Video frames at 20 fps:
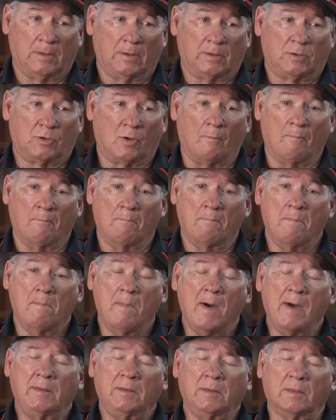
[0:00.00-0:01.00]

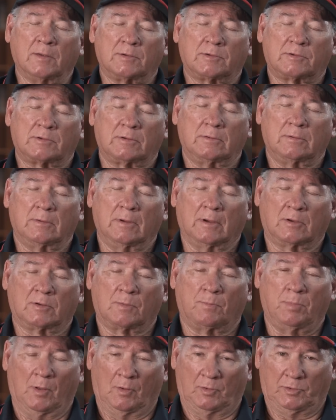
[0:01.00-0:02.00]
Tremendous
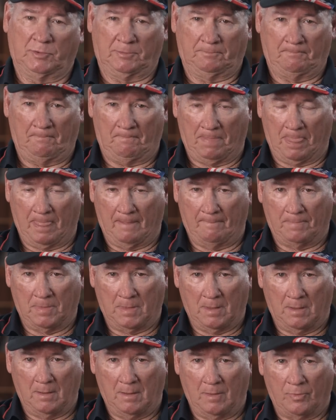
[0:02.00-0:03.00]
explosion.
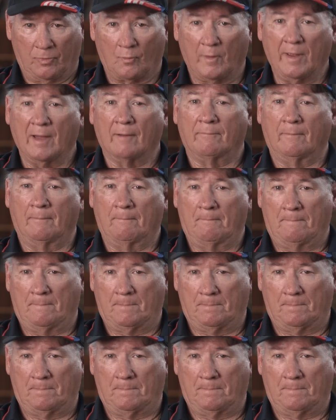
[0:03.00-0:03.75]
3 of them.